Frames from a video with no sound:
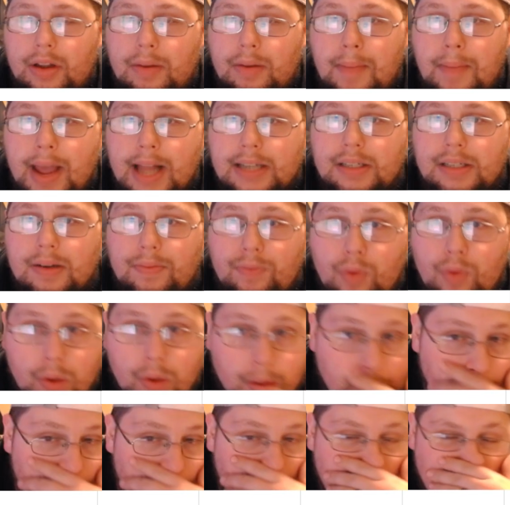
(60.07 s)
matchup for him.
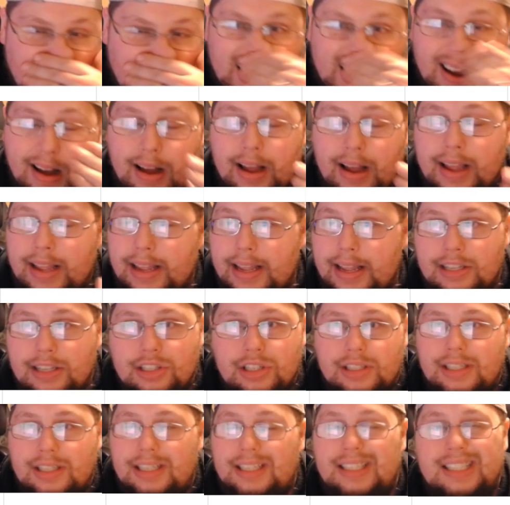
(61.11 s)
It's
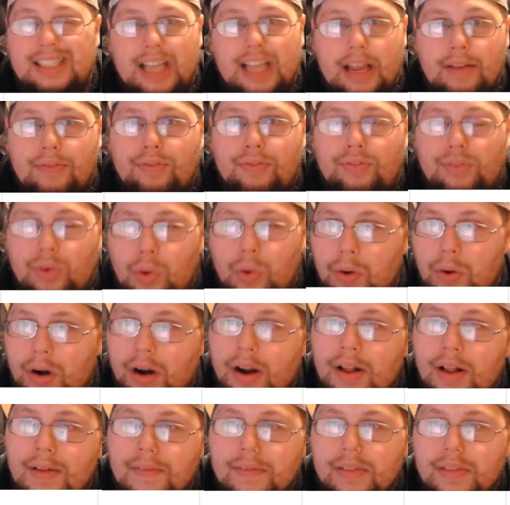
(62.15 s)
just a safe floor.
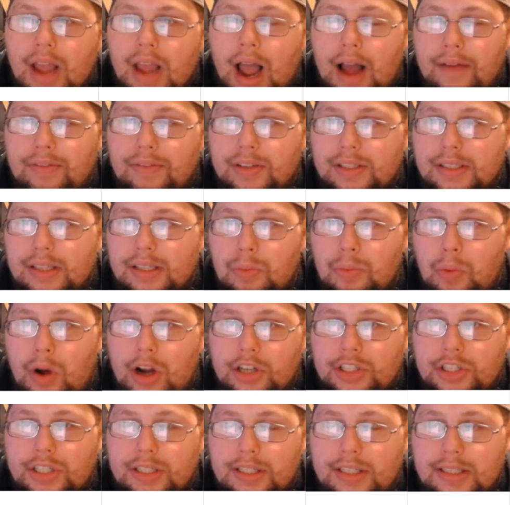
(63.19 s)
Obviously,
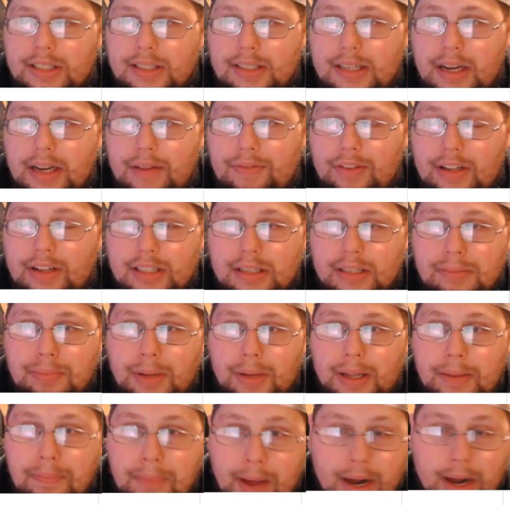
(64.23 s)
Washington's defense has
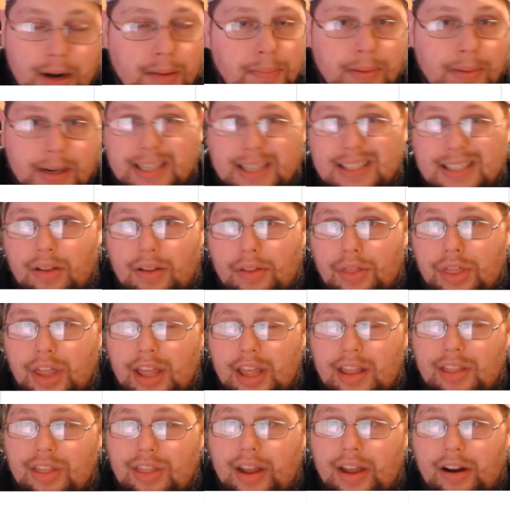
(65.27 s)
played better, but I still
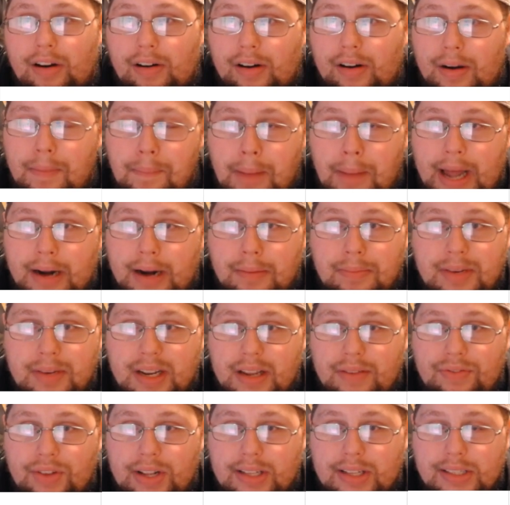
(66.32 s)
think they are a bottom
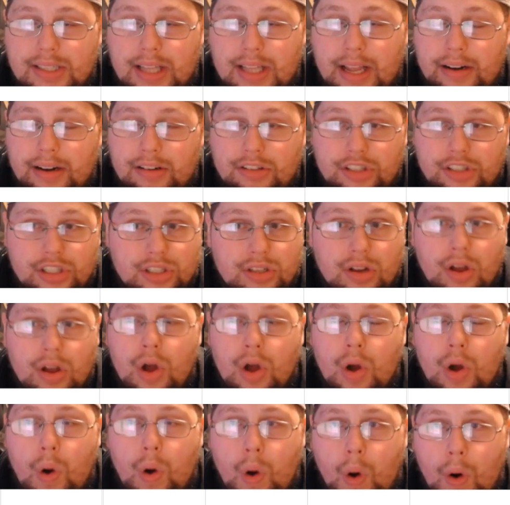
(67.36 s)
defense. They are just
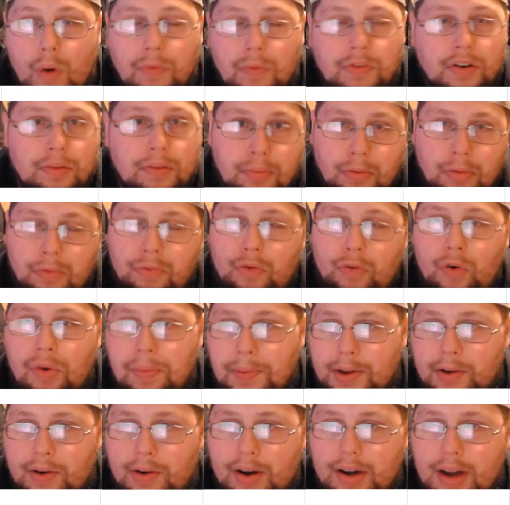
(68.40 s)

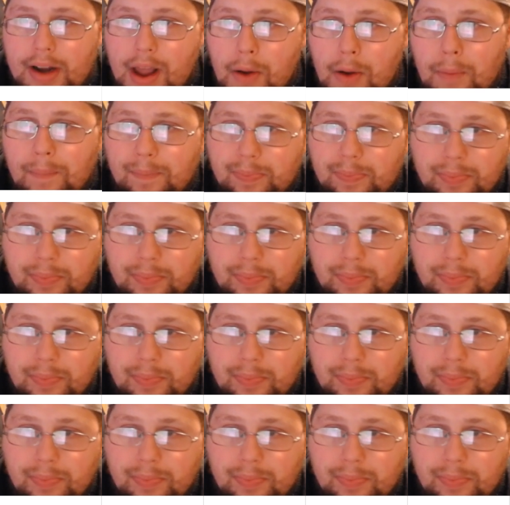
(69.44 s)
overperforming right now.